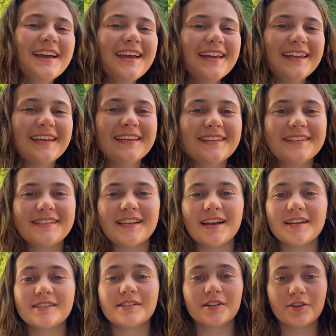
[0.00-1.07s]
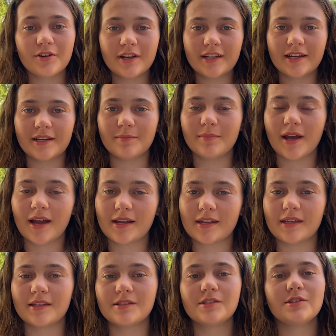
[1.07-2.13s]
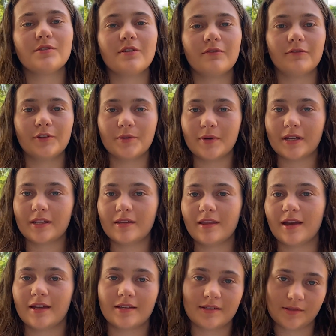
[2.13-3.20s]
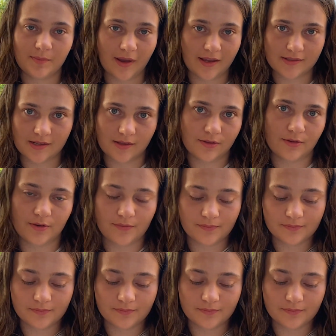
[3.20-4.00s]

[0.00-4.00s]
is secreted back into the fluid that is passing through.